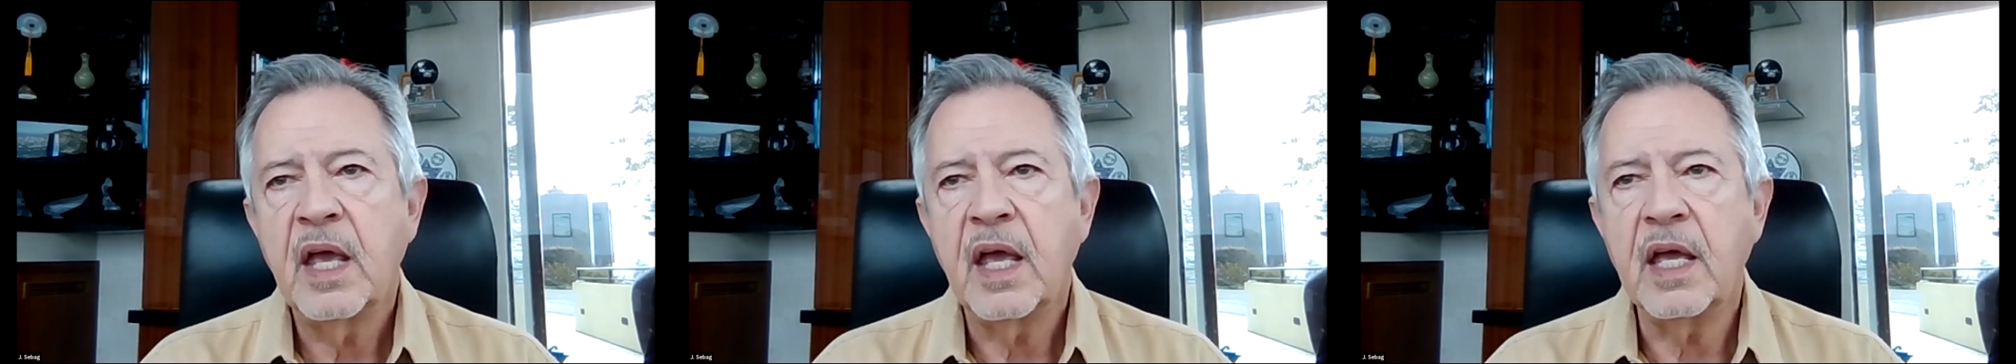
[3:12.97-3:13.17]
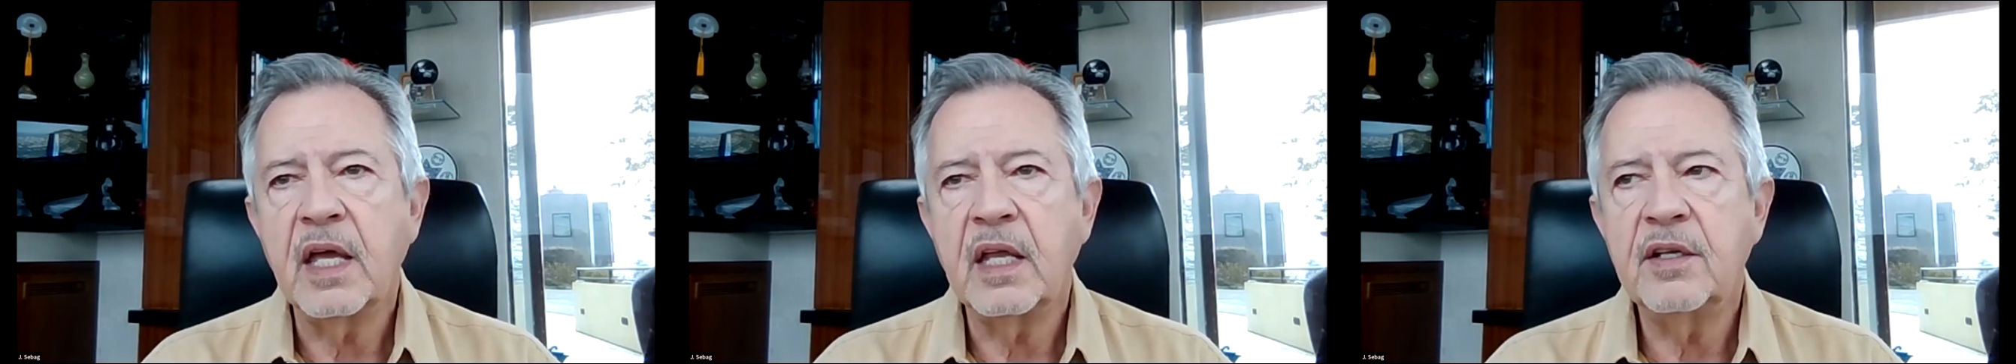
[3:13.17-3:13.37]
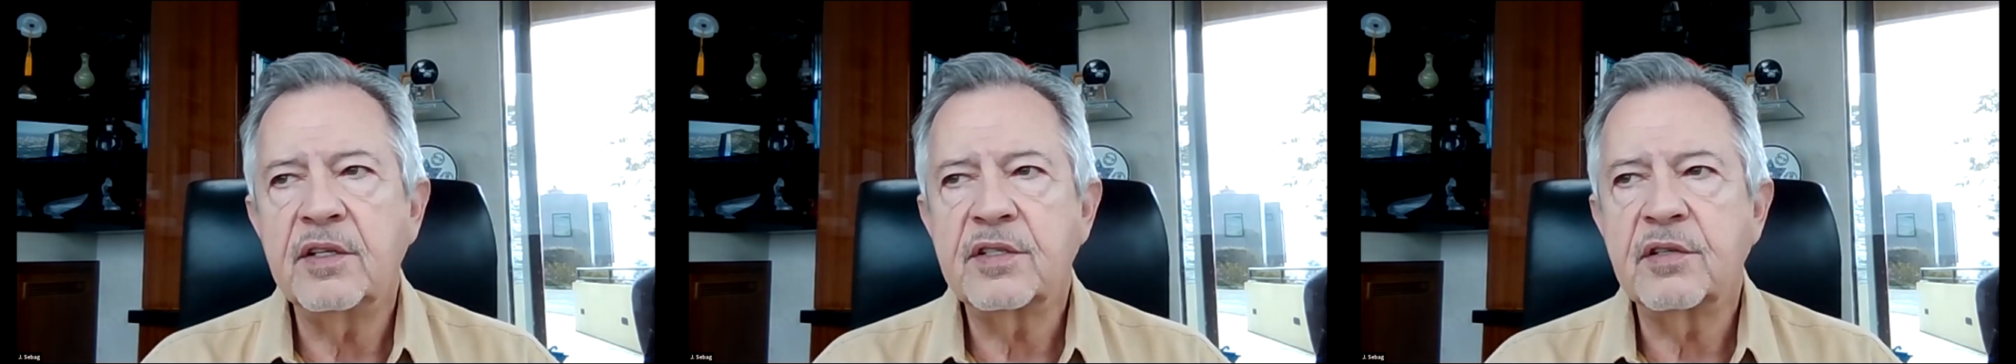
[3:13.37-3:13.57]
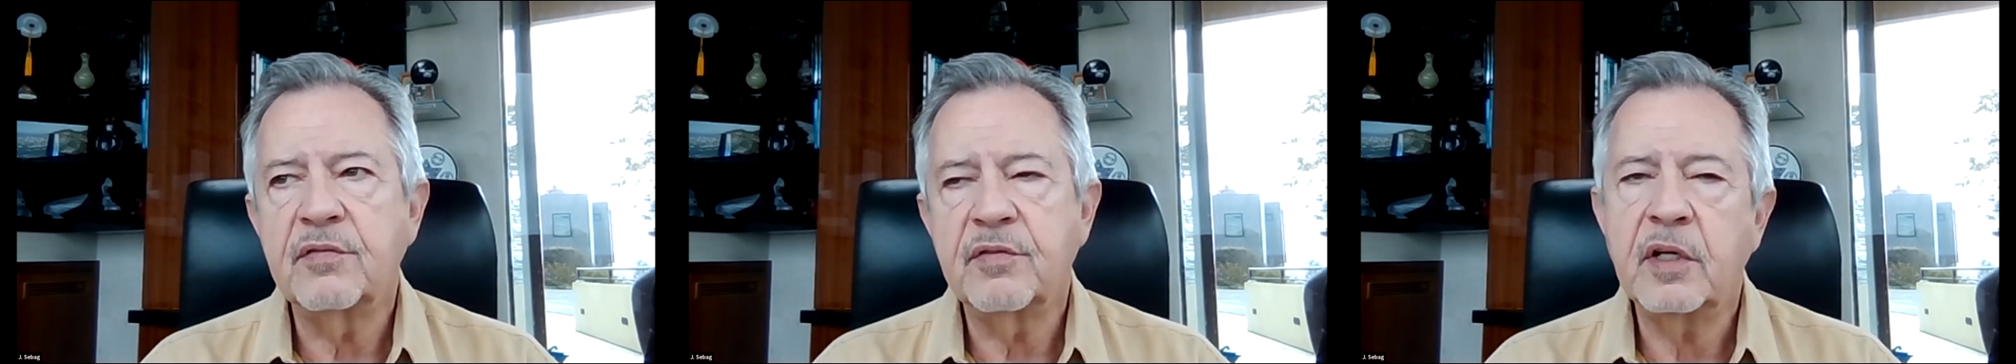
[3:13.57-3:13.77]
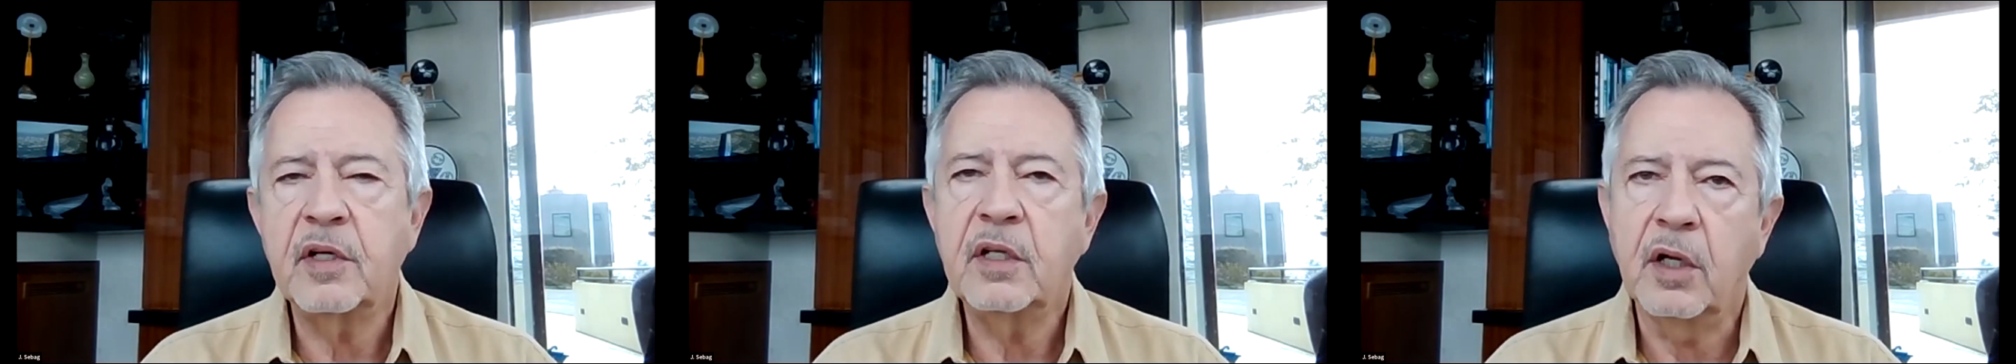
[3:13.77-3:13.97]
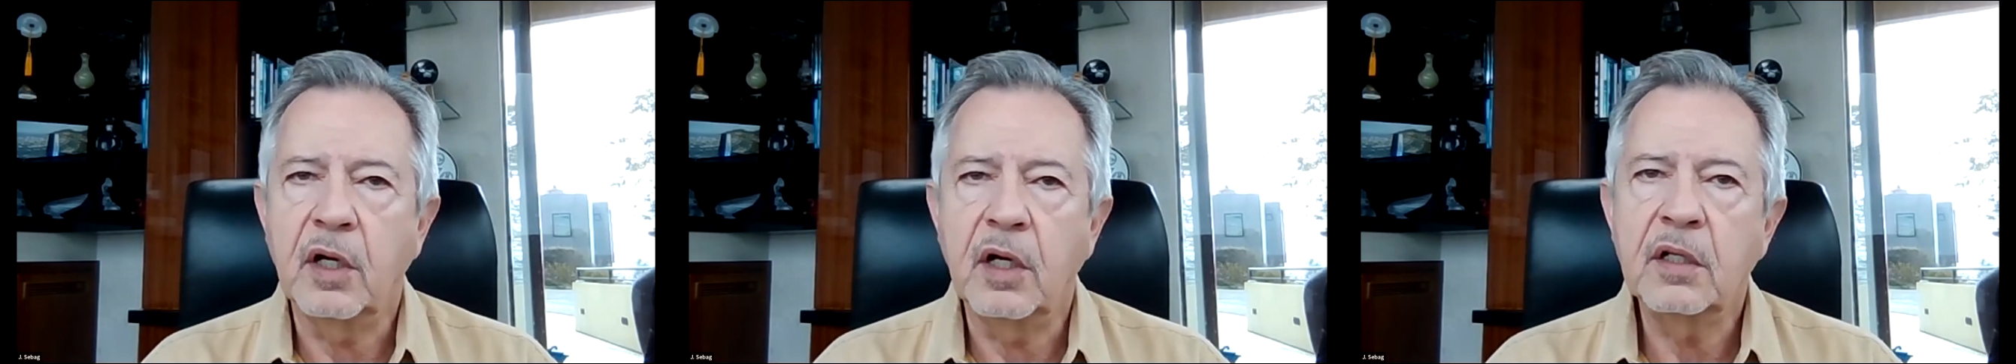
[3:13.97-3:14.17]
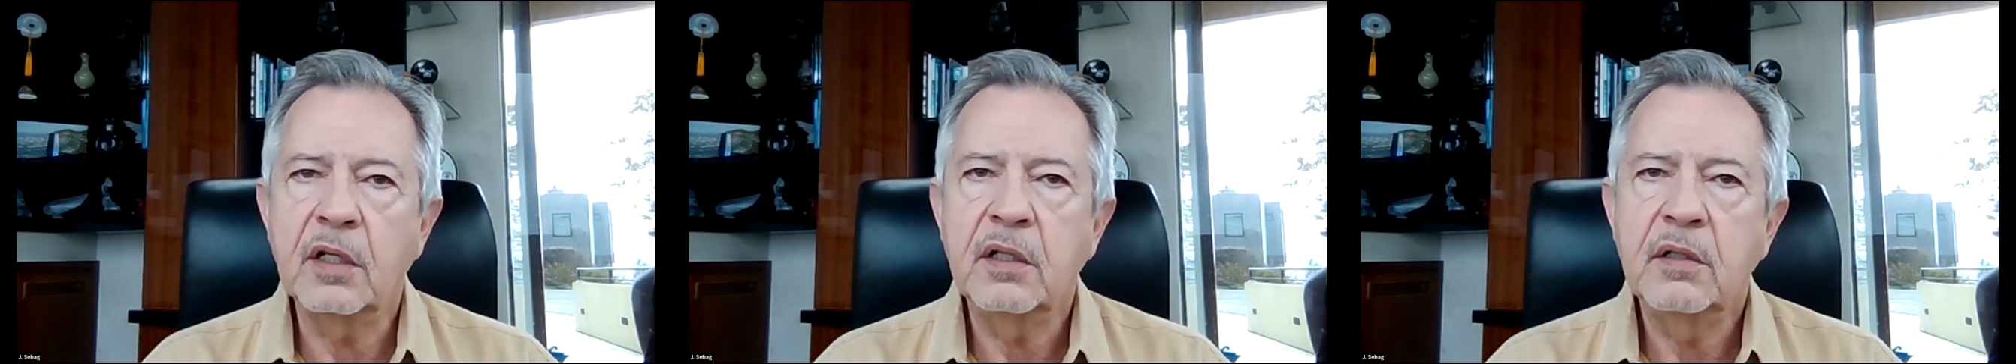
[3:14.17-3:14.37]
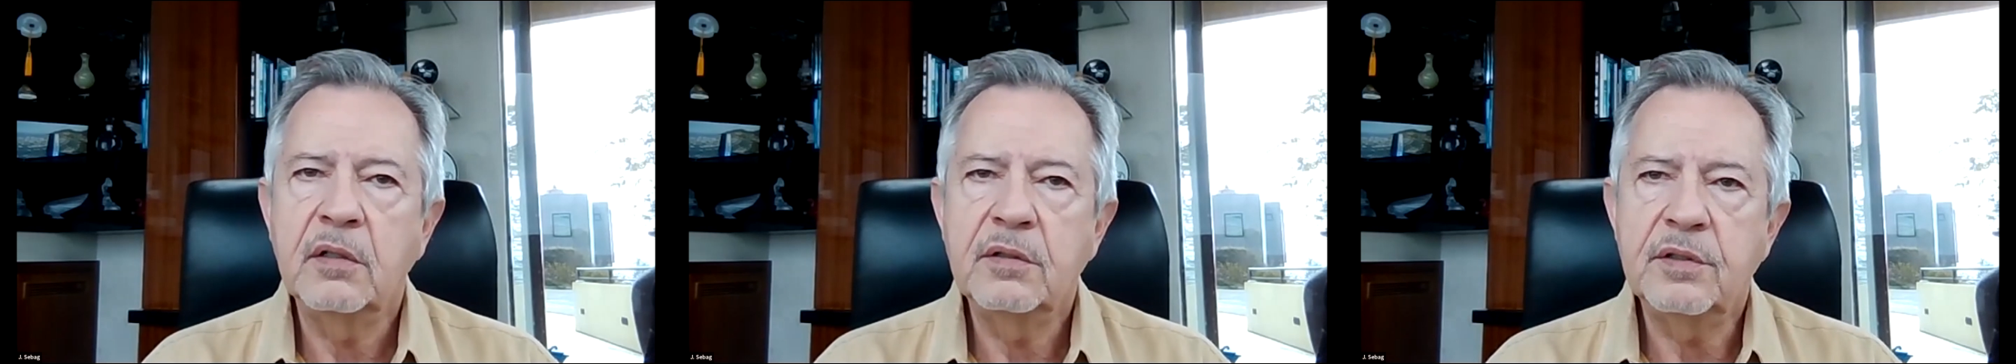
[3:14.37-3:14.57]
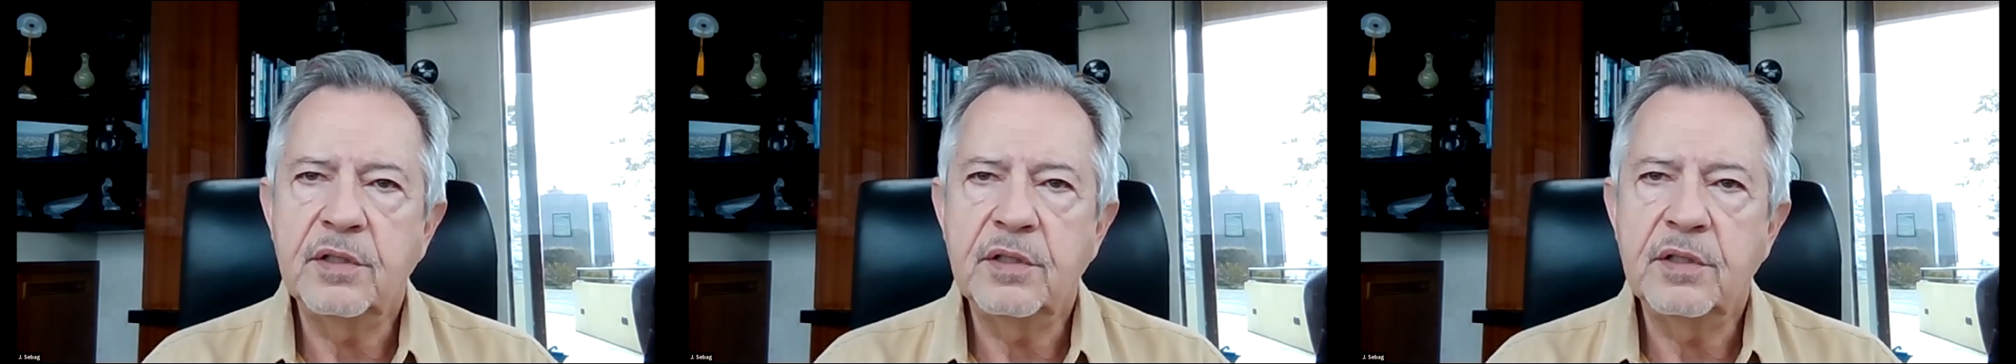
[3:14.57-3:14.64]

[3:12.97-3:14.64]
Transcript: And it's a very long,